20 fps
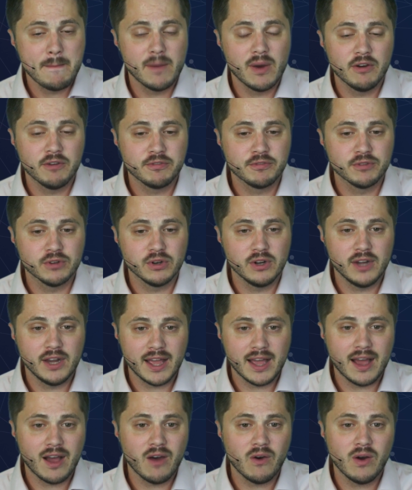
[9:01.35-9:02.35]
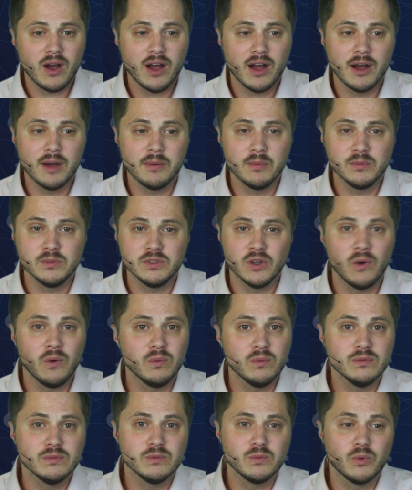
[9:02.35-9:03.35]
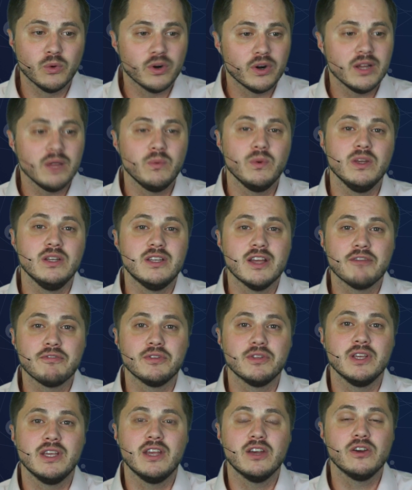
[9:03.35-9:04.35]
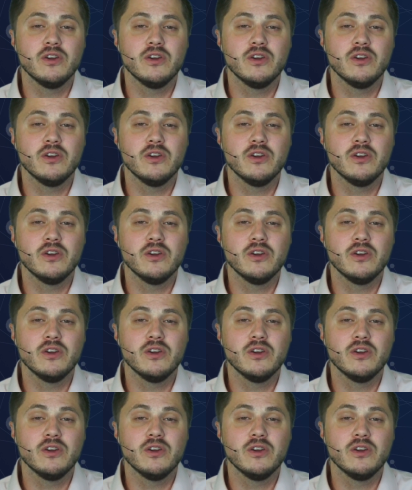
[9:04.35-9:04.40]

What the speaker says: But for now, don't worry. We definitely